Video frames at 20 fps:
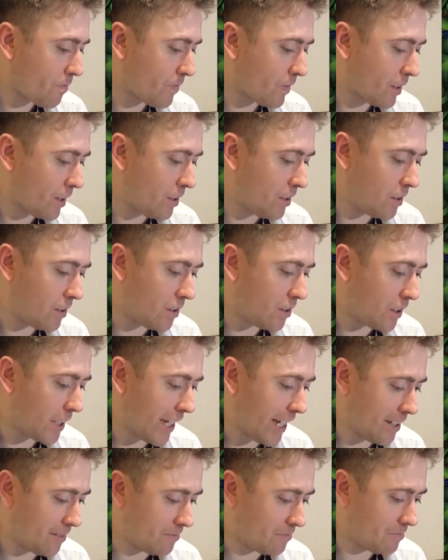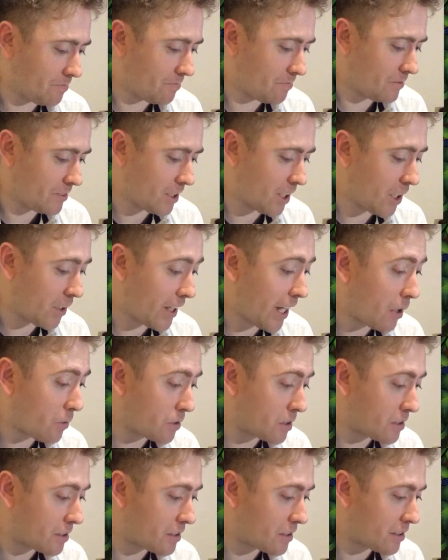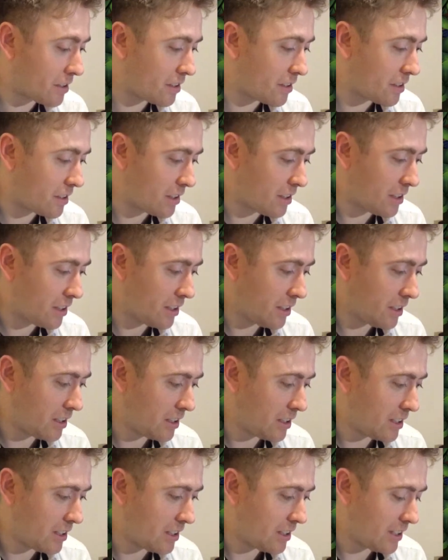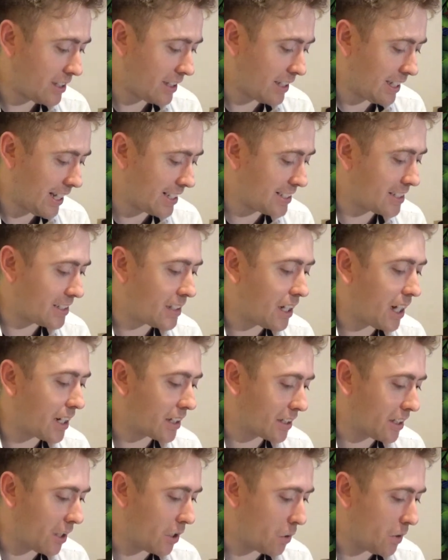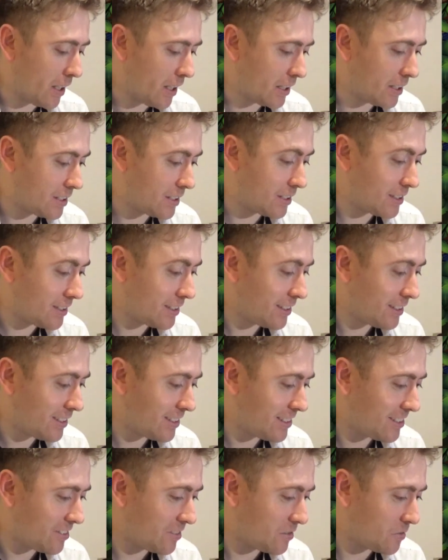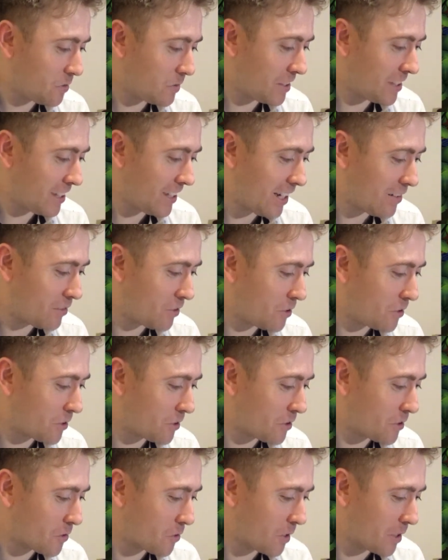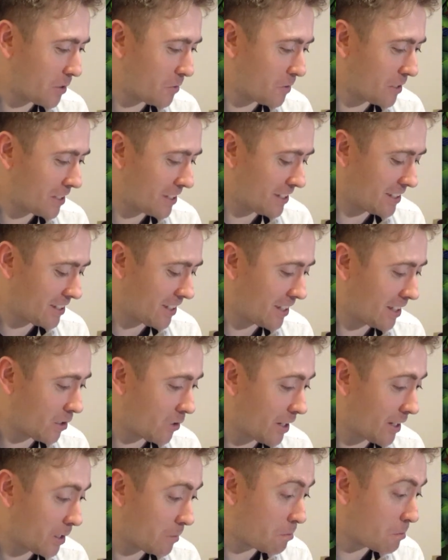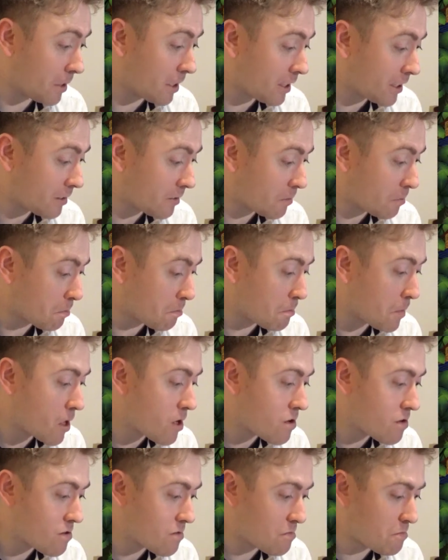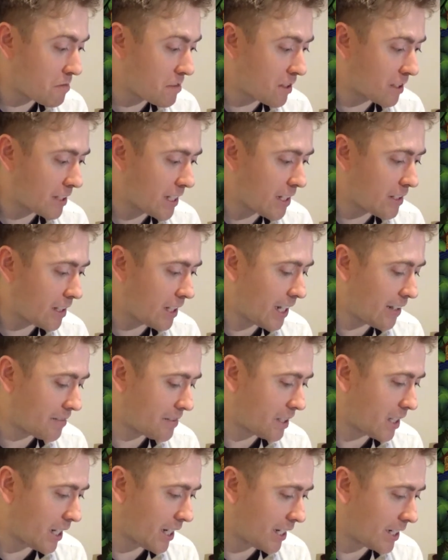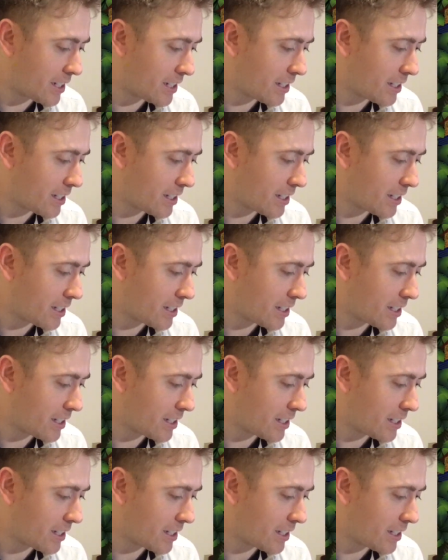Oh yeah. So that did not go well. We have 121 on the side already, but boom, took down the left side.